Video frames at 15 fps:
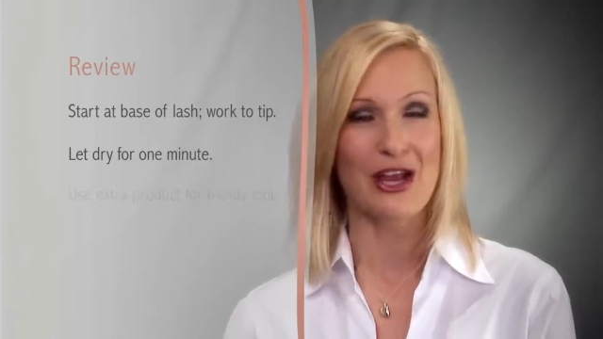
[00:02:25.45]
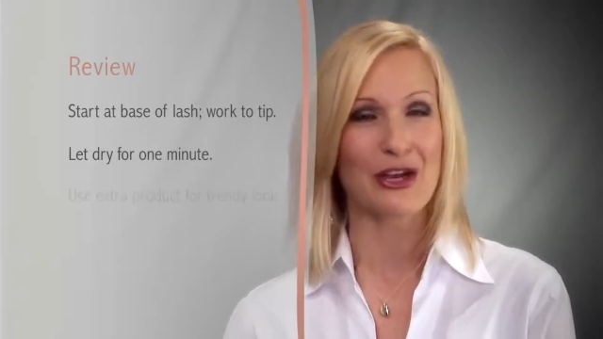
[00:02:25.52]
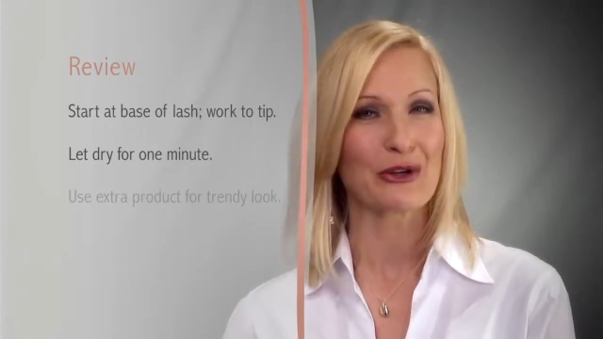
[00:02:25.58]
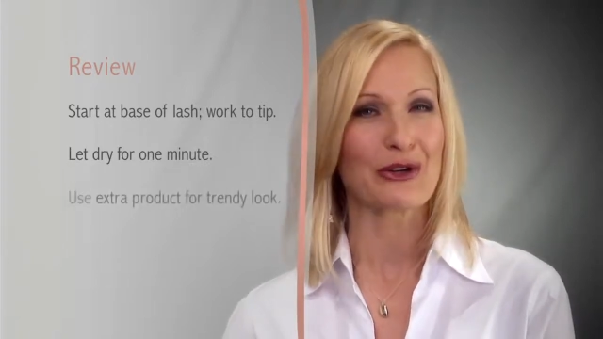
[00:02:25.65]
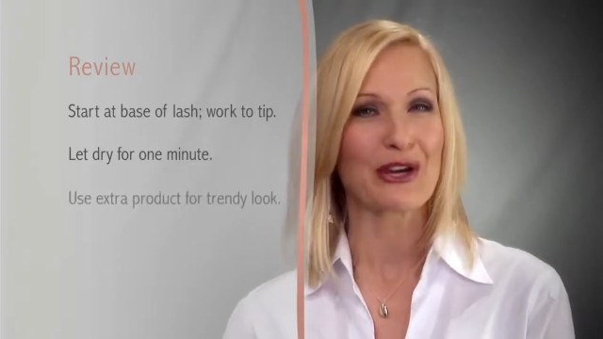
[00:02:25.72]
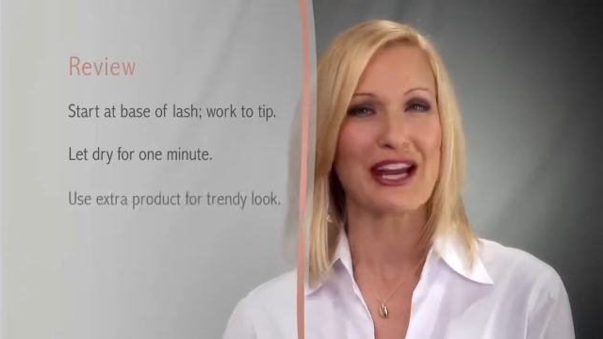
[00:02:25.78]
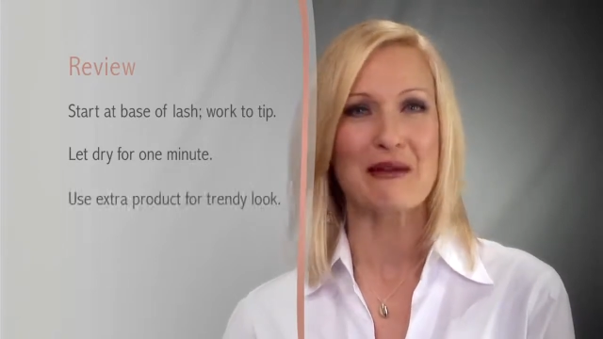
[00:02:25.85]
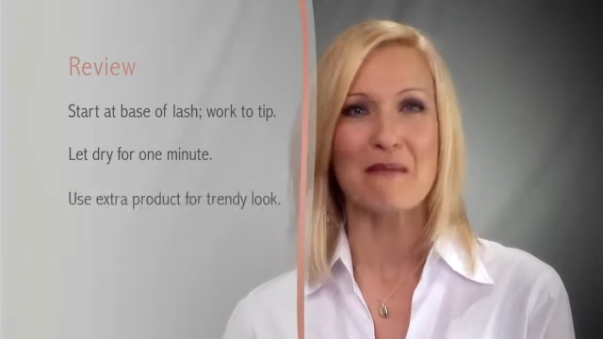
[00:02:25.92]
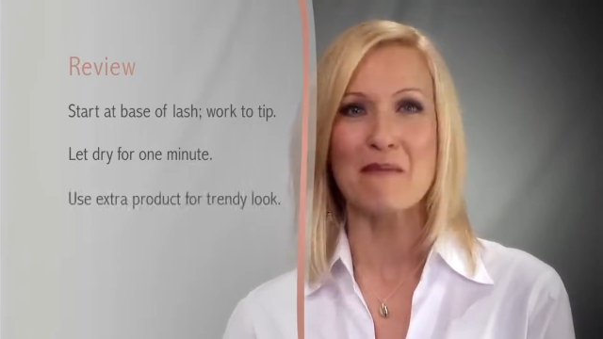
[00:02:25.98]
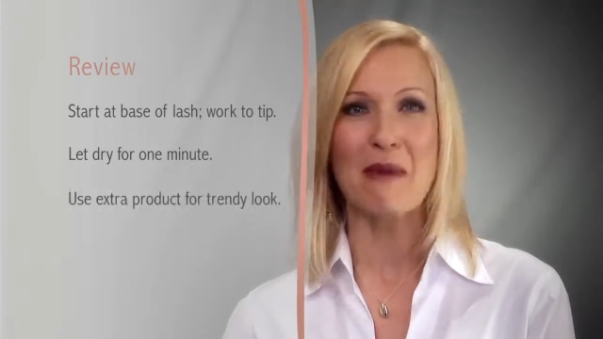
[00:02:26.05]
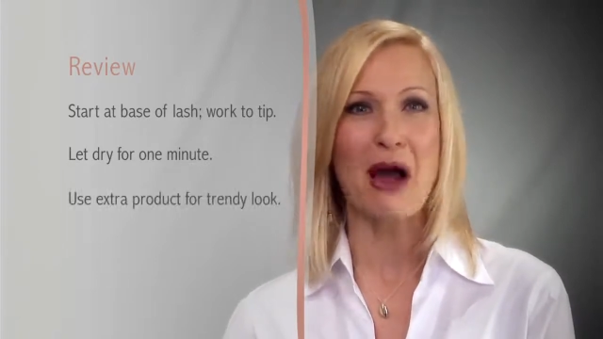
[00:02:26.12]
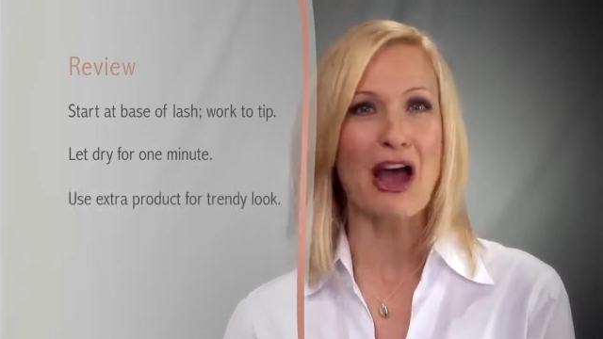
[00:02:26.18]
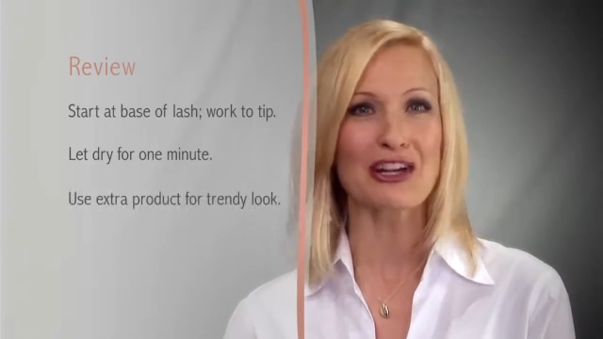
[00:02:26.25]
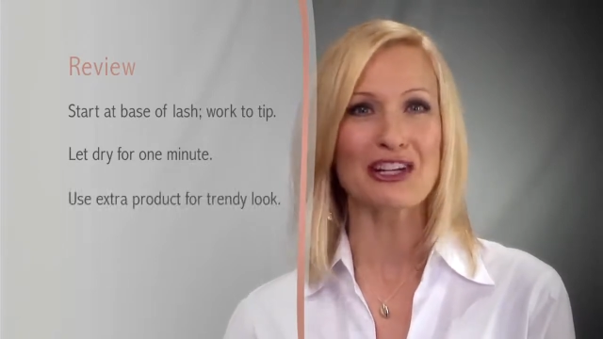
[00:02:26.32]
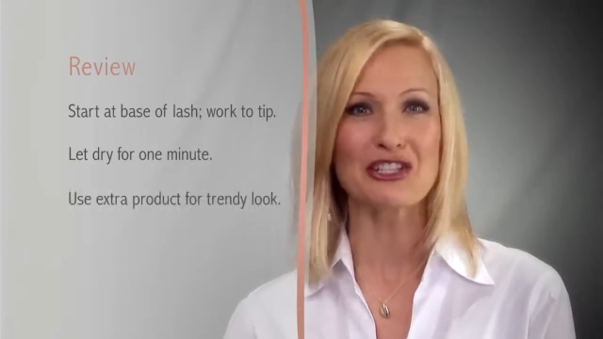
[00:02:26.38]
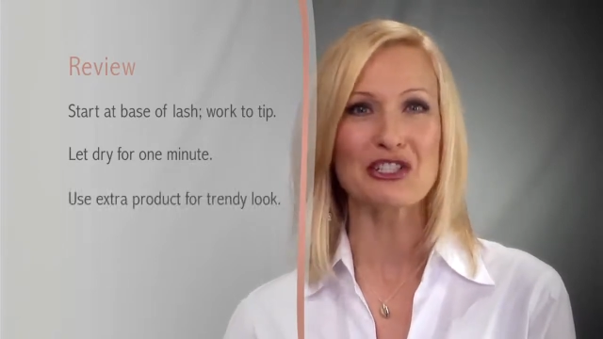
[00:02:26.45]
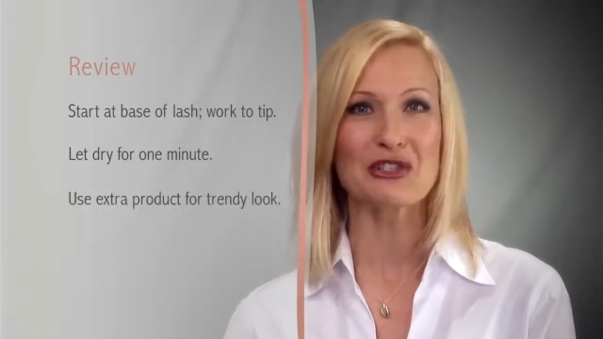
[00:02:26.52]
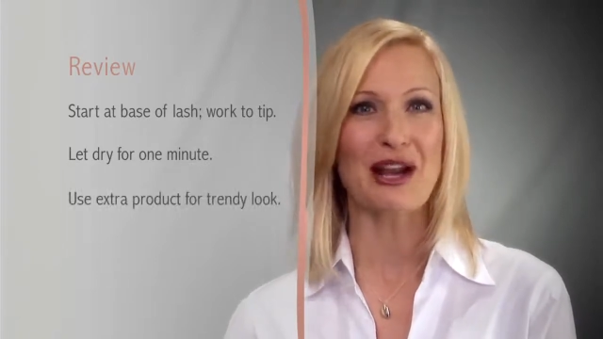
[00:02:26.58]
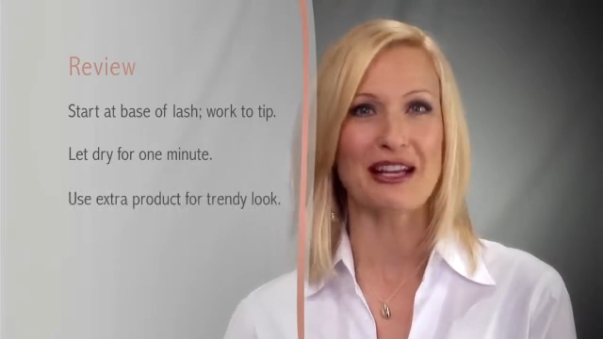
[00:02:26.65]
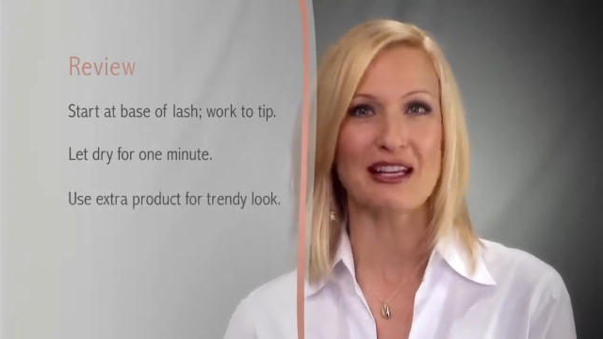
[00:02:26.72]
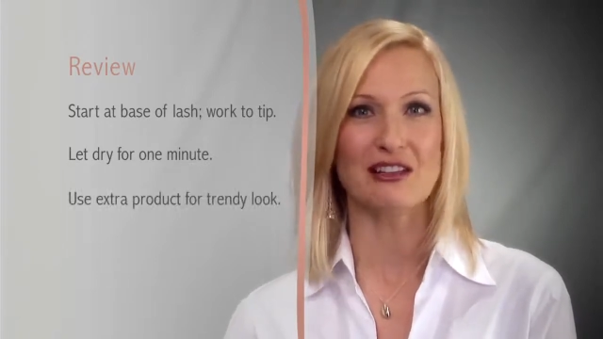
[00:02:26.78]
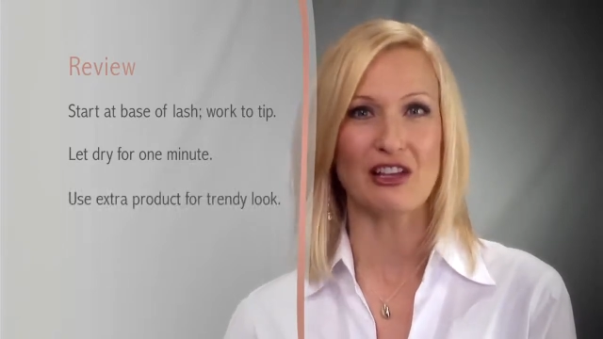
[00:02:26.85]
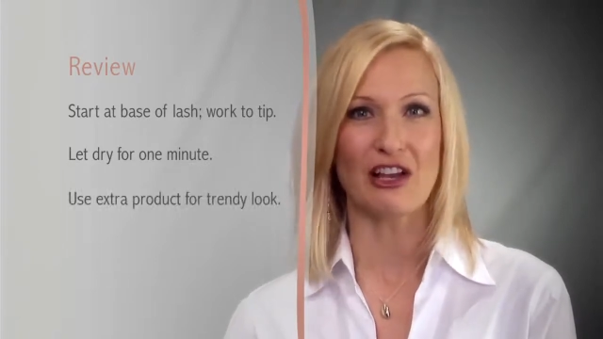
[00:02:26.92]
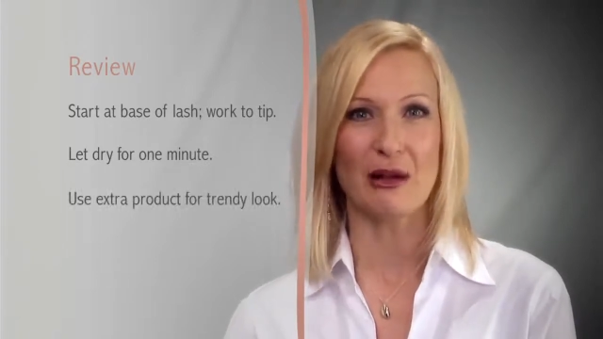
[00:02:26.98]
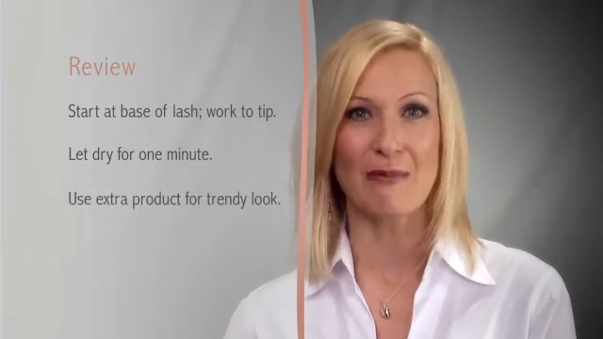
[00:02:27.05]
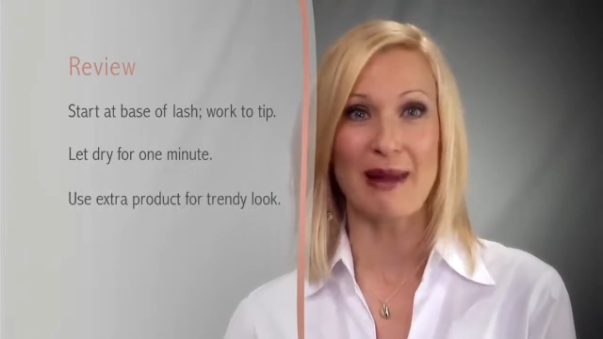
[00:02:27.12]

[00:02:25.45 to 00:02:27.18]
Create a modern, trendy look